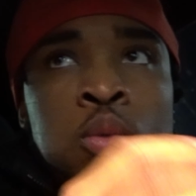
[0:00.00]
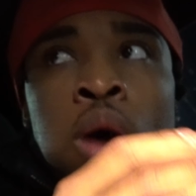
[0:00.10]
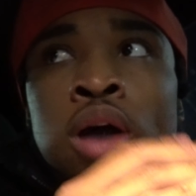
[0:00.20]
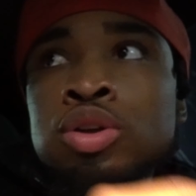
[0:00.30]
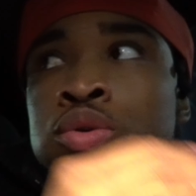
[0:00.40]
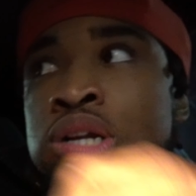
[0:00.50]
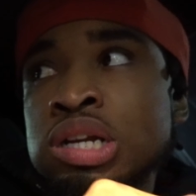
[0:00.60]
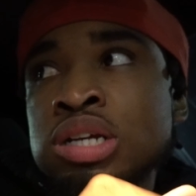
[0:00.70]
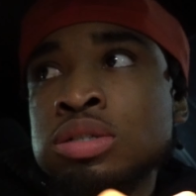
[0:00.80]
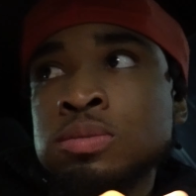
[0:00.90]
while doing
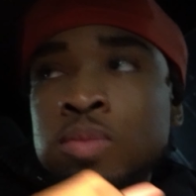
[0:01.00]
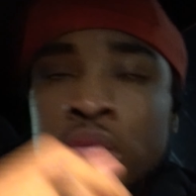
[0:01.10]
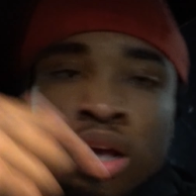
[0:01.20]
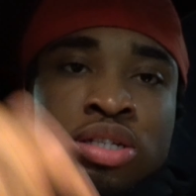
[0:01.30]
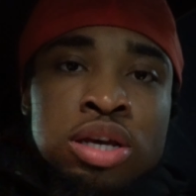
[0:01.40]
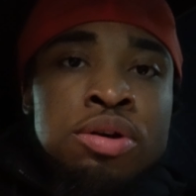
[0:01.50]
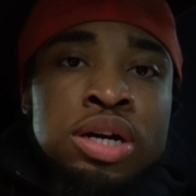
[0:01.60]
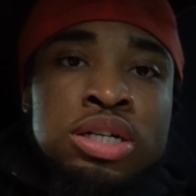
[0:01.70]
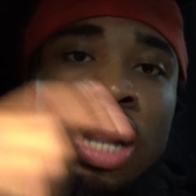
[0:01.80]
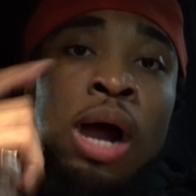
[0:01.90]
this
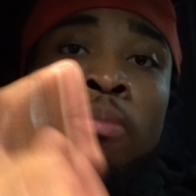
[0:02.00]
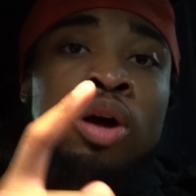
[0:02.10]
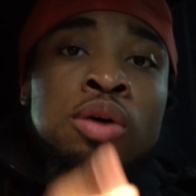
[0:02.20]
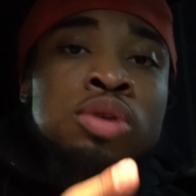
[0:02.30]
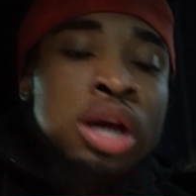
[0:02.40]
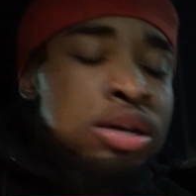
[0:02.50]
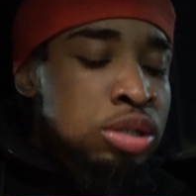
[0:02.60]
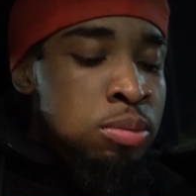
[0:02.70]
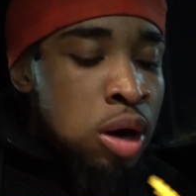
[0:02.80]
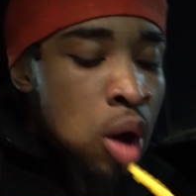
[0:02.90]
series, I'm going to catch
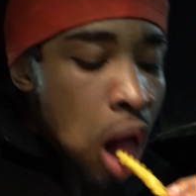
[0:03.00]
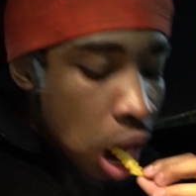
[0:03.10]
her, bro.